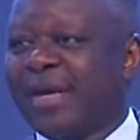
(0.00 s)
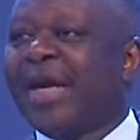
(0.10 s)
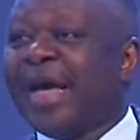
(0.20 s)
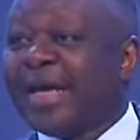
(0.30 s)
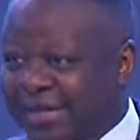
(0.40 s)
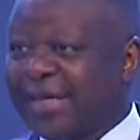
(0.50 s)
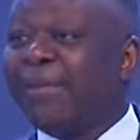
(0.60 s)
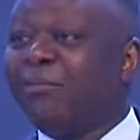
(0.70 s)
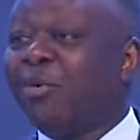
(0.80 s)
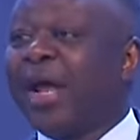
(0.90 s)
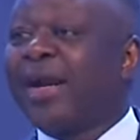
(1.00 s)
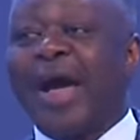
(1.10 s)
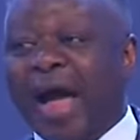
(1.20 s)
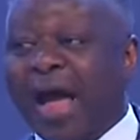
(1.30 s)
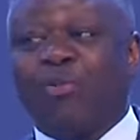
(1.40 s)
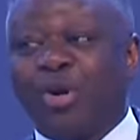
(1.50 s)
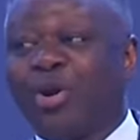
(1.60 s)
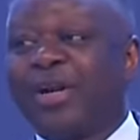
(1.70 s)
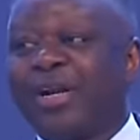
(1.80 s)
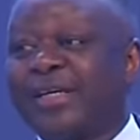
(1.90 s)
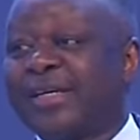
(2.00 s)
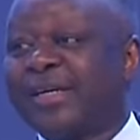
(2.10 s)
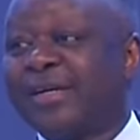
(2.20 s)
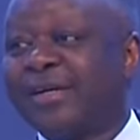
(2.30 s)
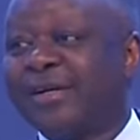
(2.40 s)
And Samuel, I will not listen.